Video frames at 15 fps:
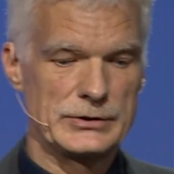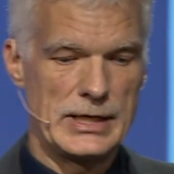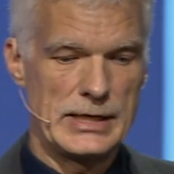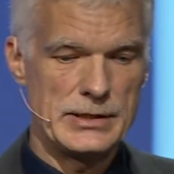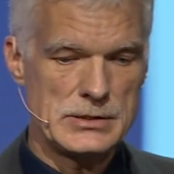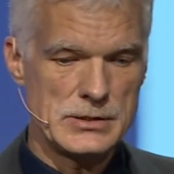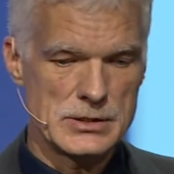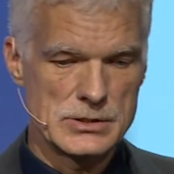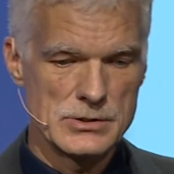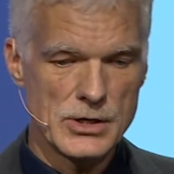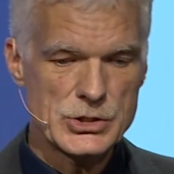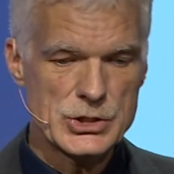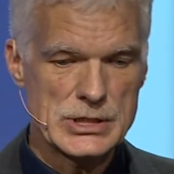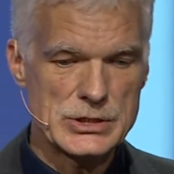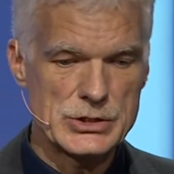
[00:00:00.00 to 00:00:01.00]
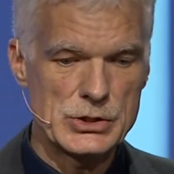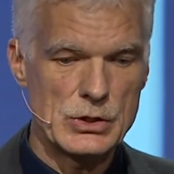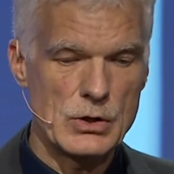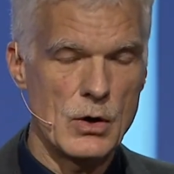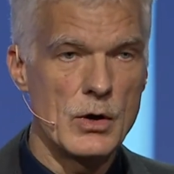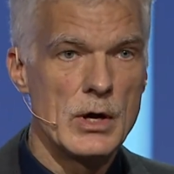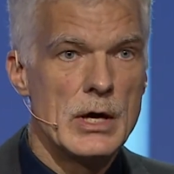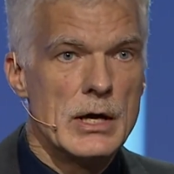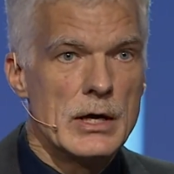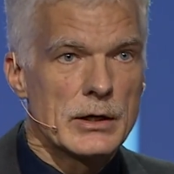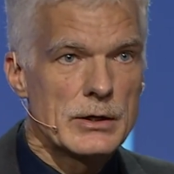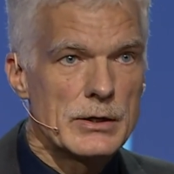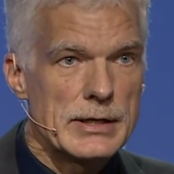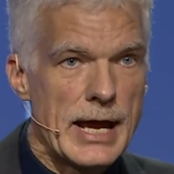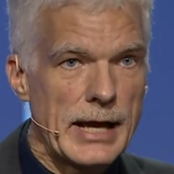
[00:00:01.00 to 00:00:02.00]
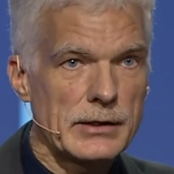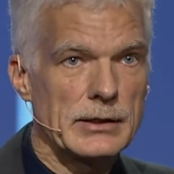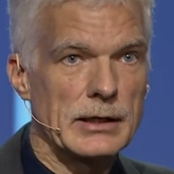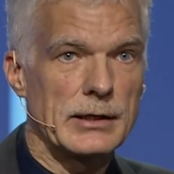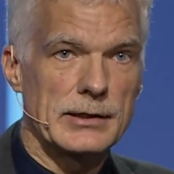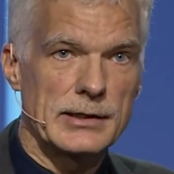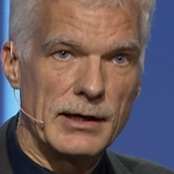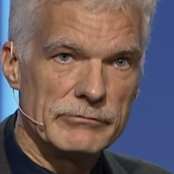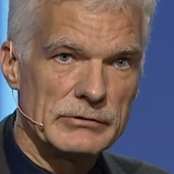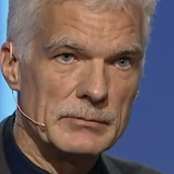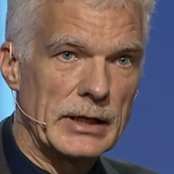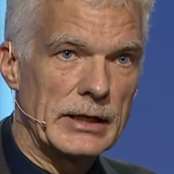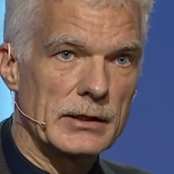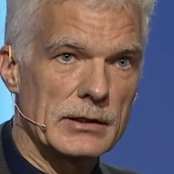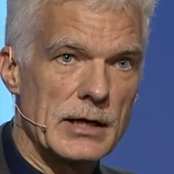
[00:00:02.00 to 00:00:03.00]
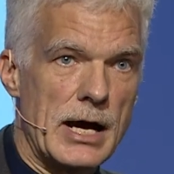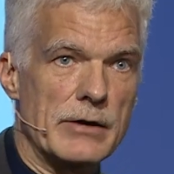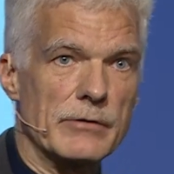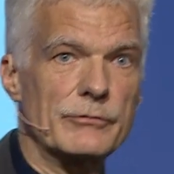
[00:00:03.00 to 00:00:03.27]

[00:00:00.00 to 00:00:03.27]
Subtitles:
And this is not just connecting government kind of